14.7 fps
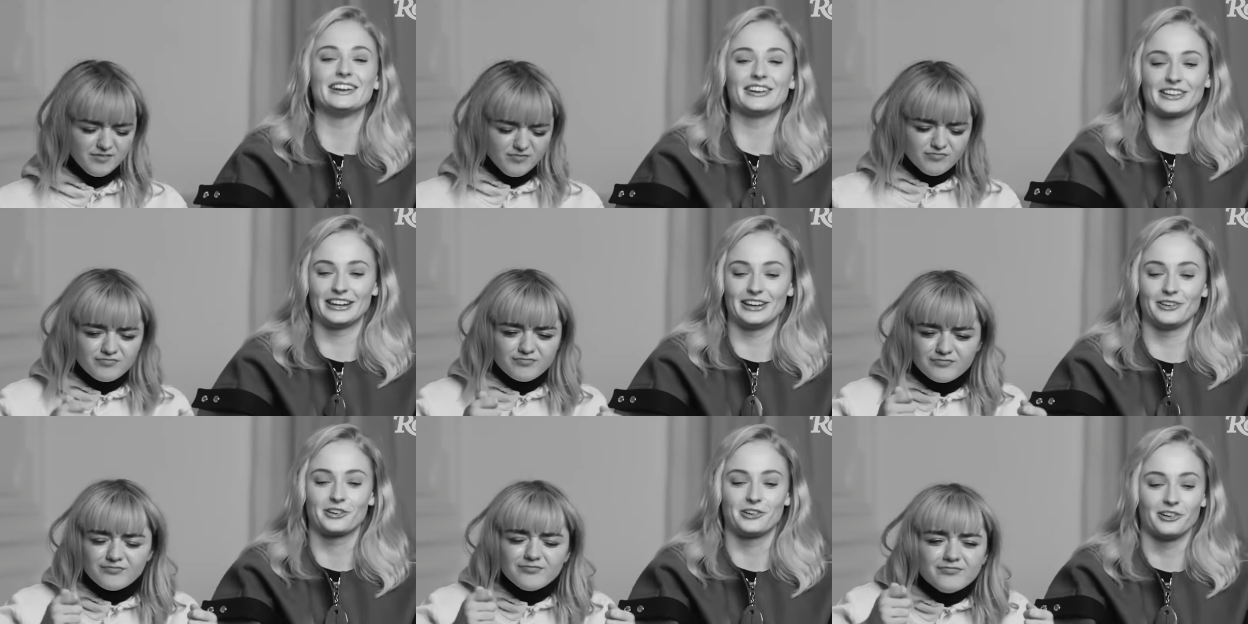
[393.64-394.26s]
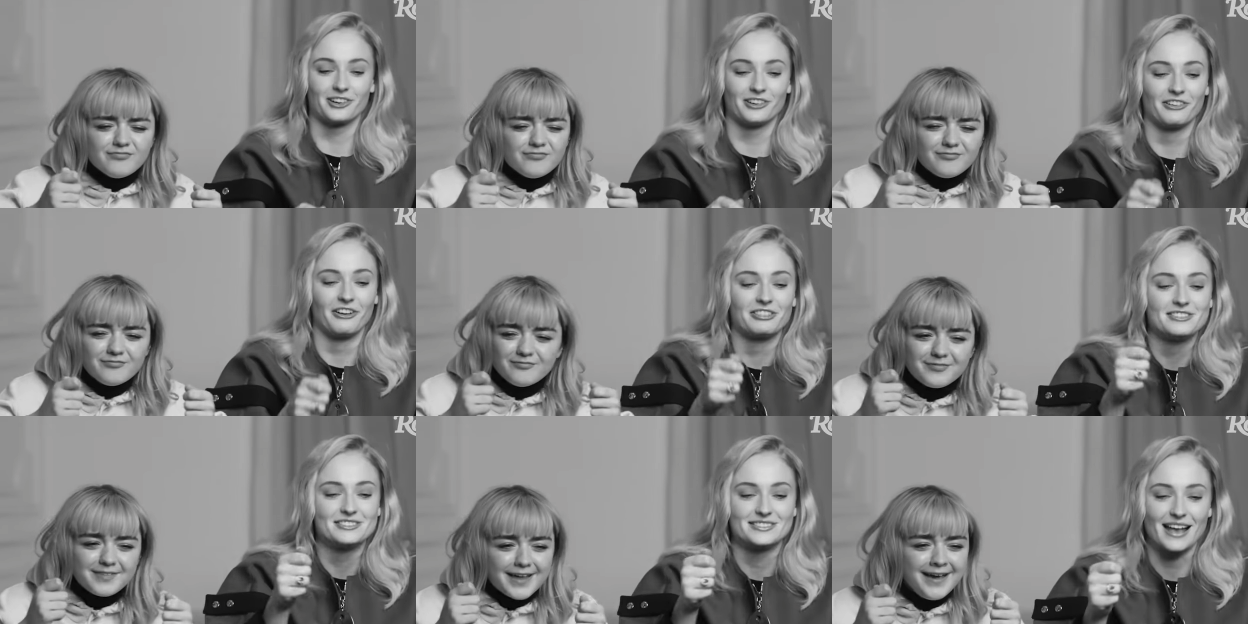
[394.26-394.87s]
Speaker 1: in a little corner
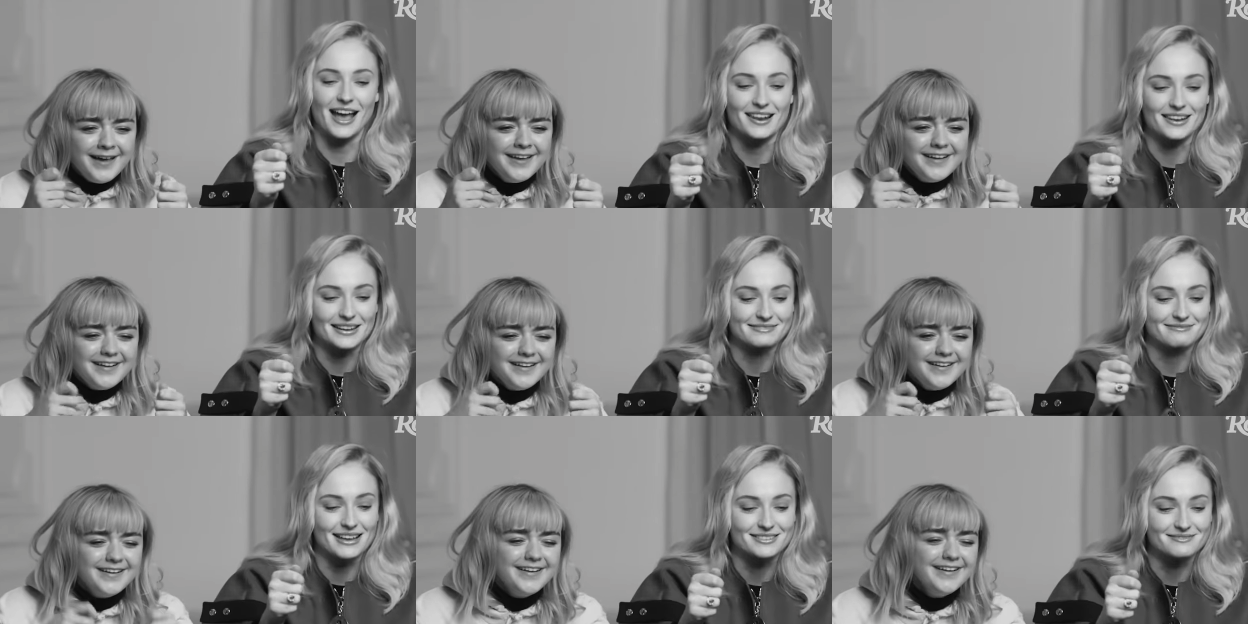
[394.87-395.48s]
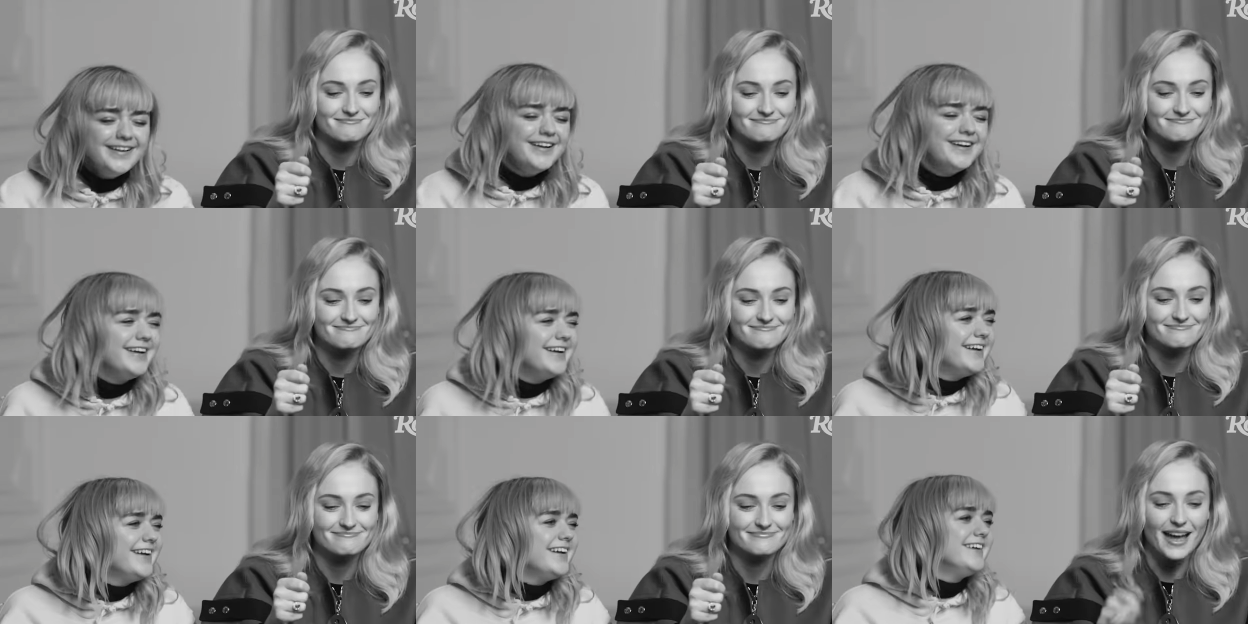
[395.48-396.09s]
on the set like this
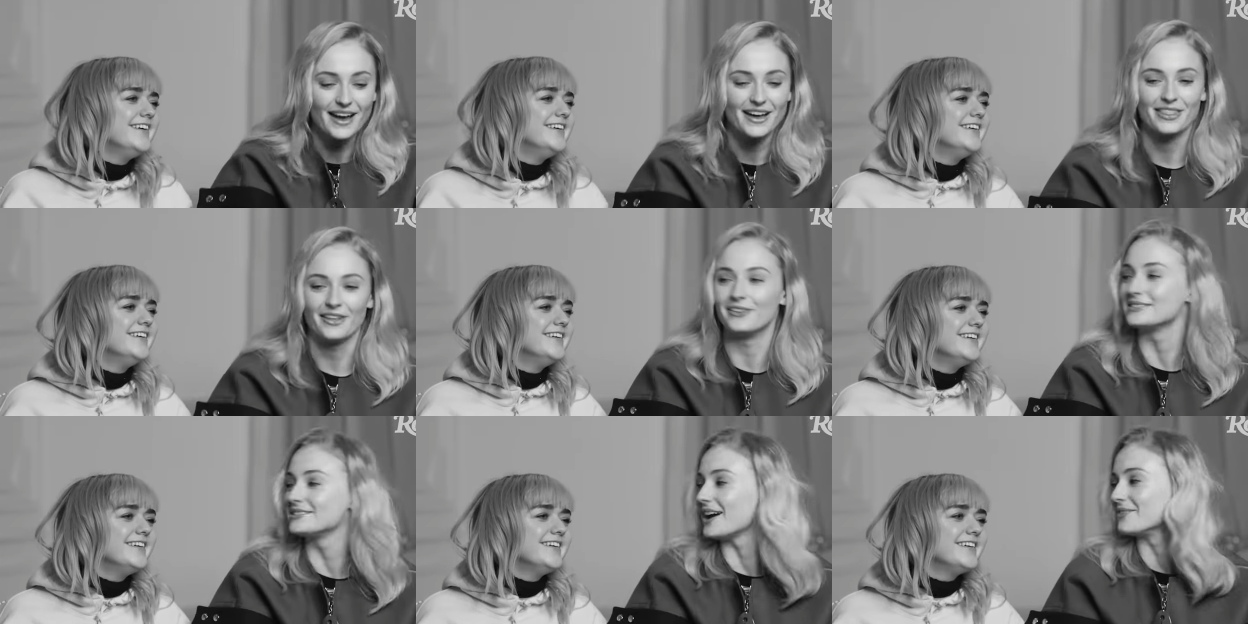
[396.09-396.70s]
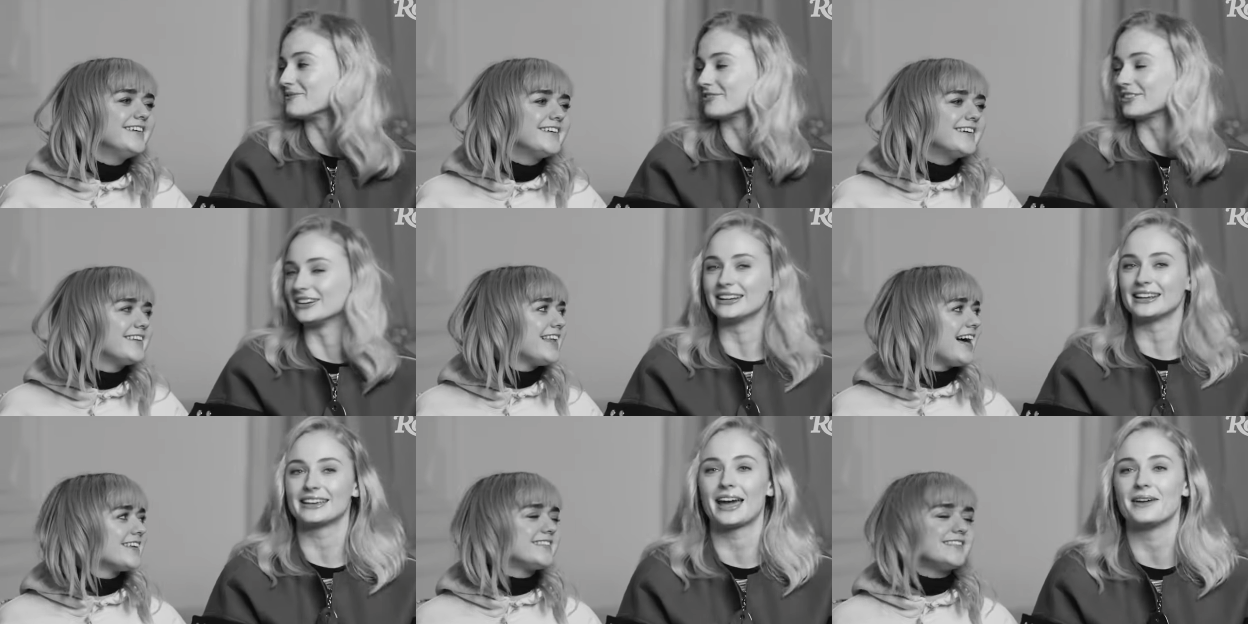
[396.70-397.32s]
the whole time reading
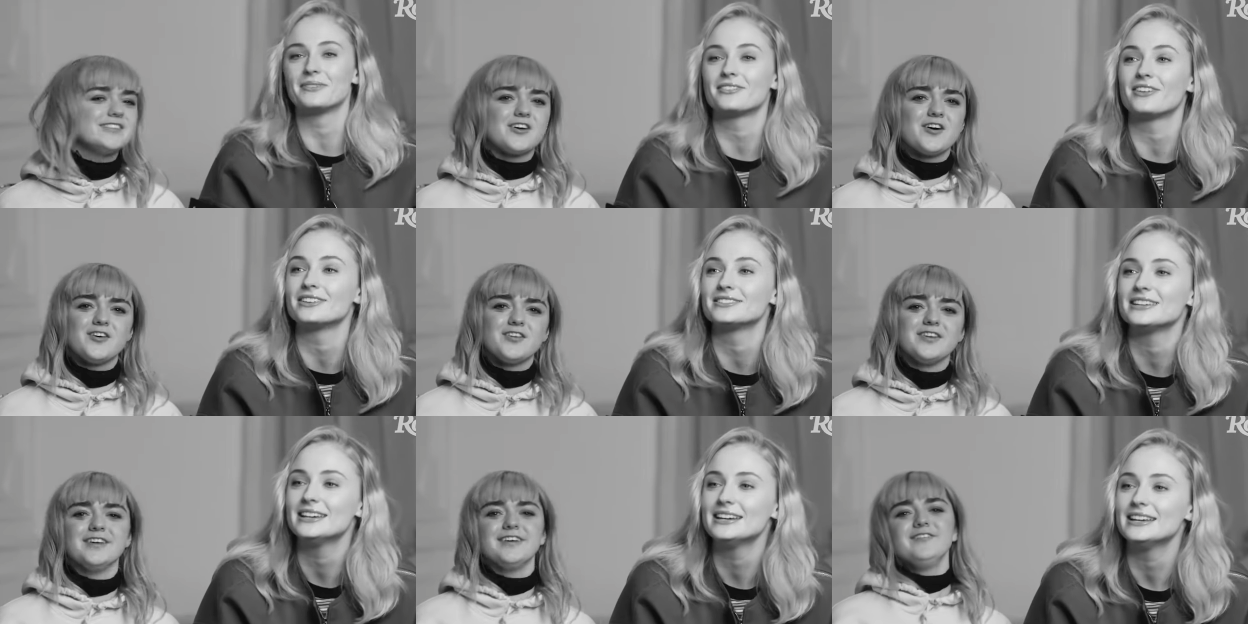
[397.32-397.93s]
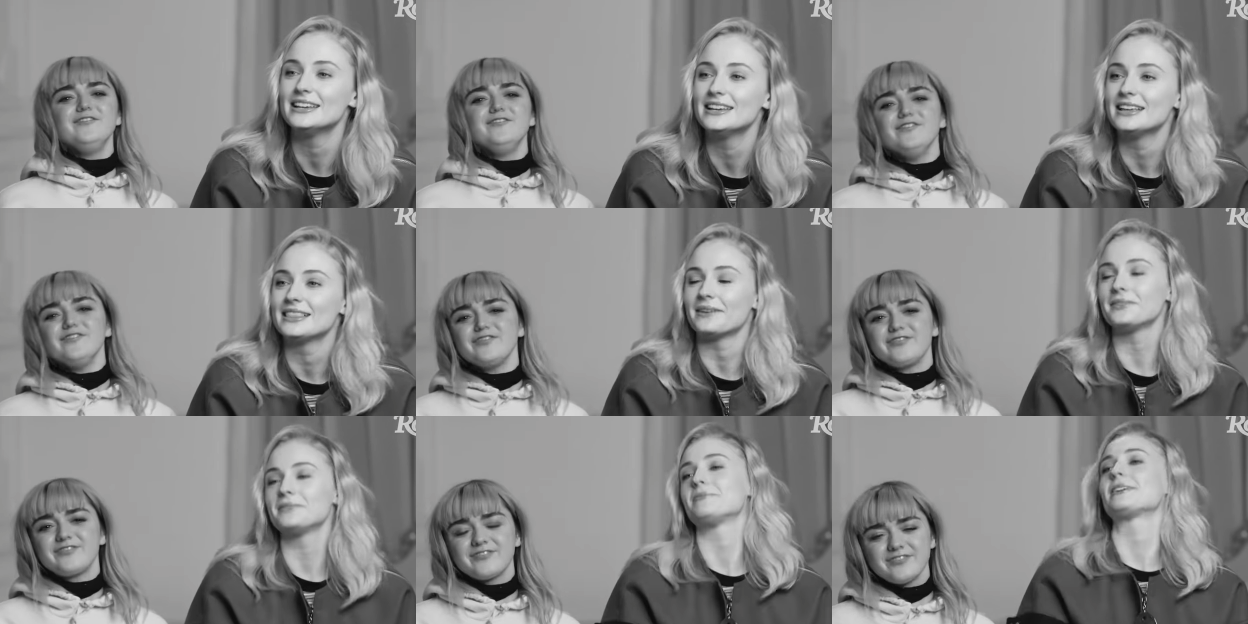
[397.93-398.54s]
Glasses Game of Thrones.
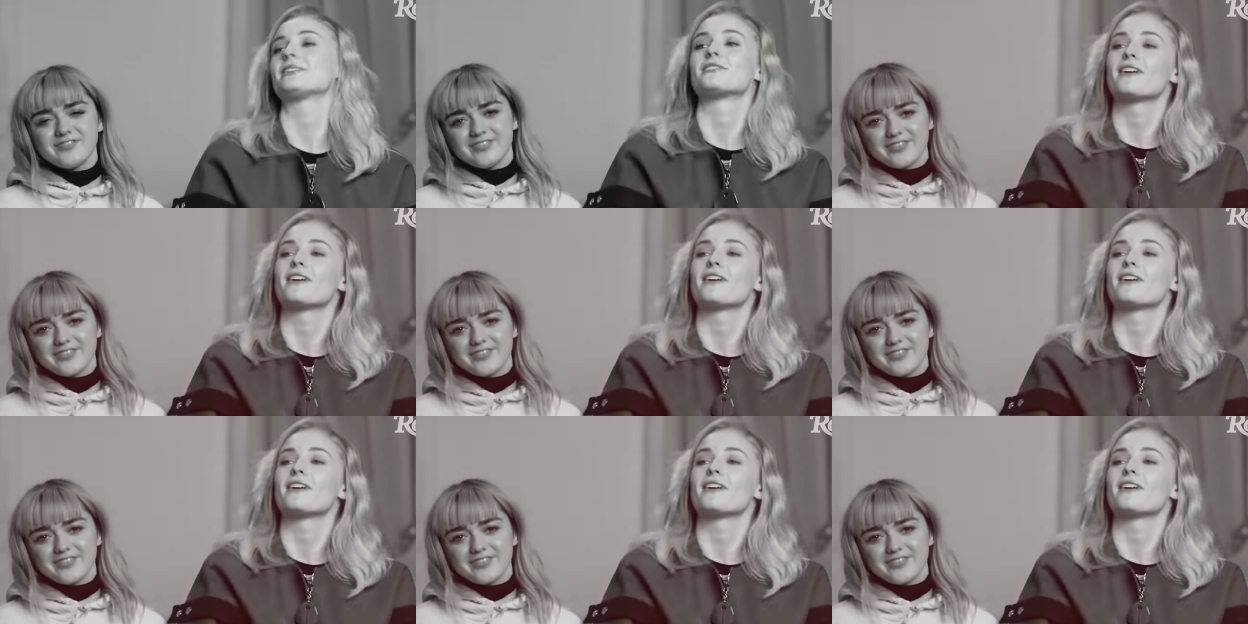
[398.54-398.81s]
That would have been